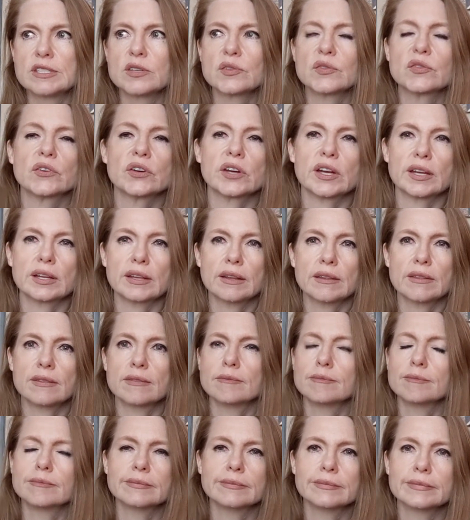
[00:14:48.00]
different
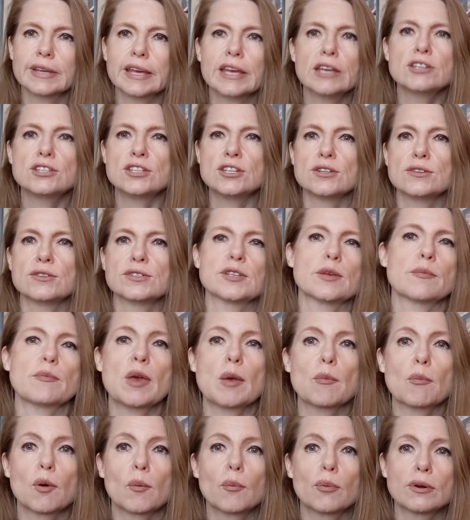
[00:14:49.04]
issues that
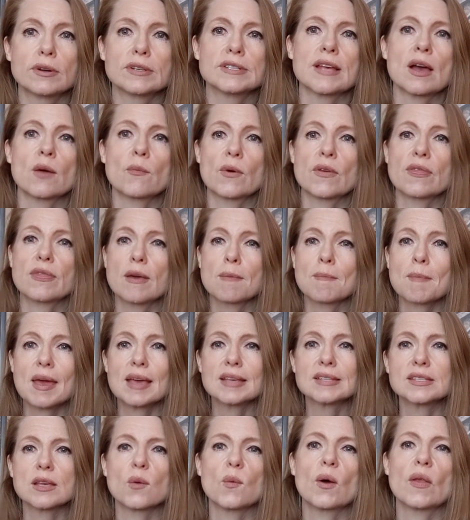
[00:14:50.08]
people present with. They
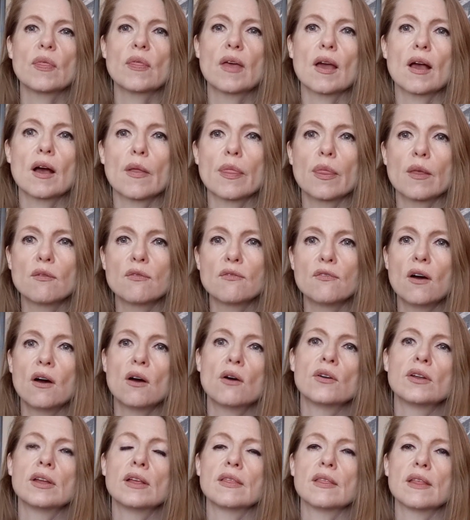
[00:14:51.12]
may say one thing on the
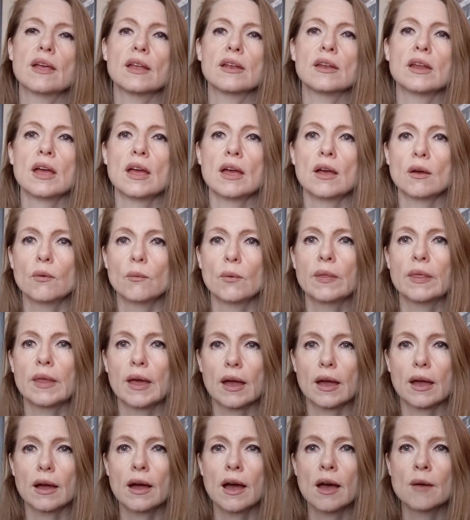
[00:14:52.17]
phone, and then when
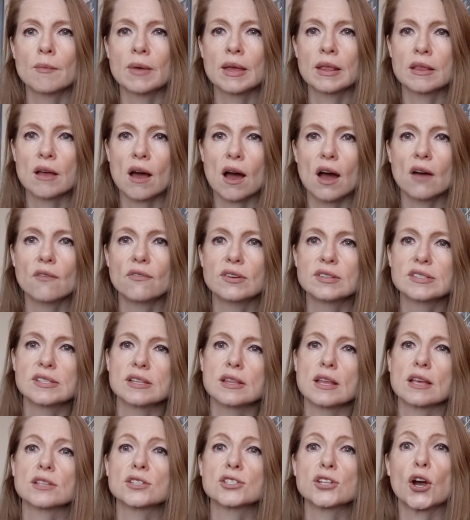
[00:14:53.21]
they come in the office
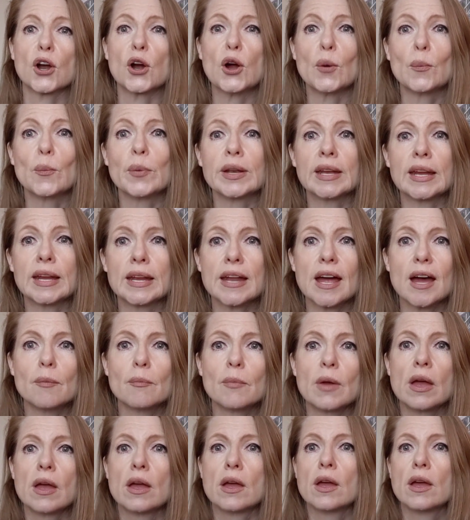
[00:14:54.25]
and they start opening
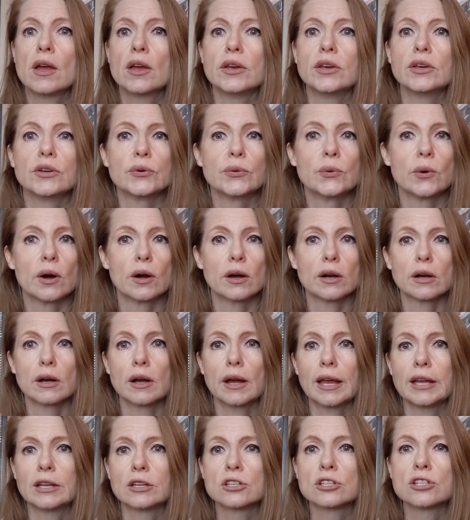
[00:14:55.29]
up, you
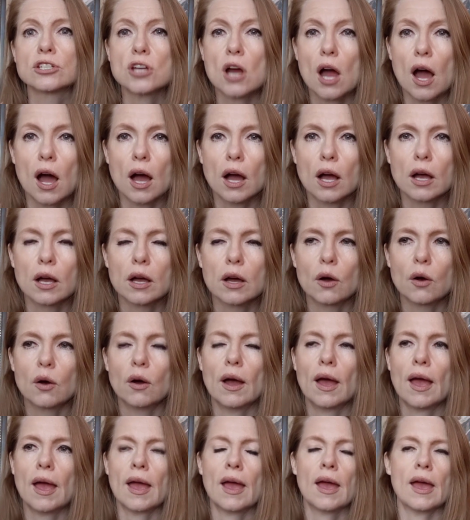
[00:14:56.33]
were in shock
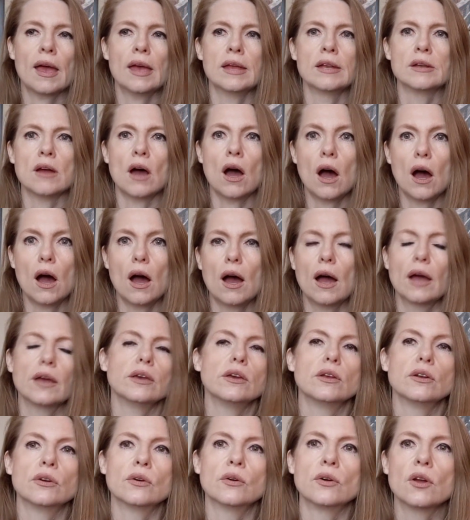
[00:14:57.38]
in awe.
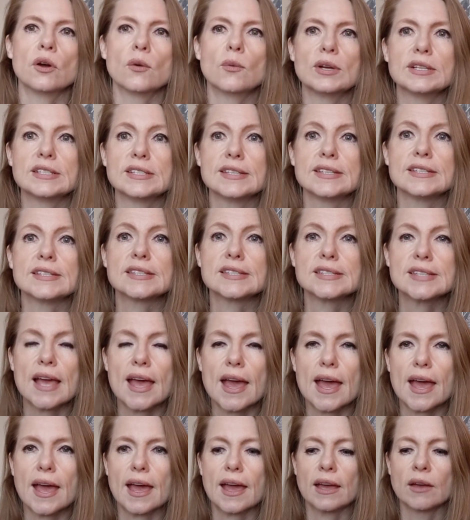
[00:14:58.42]
You don't know what to
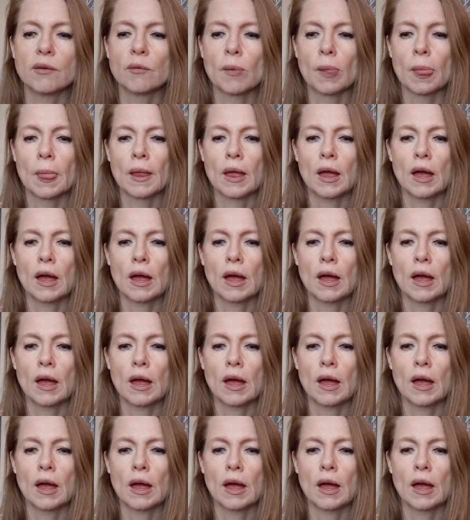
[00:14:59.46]
say.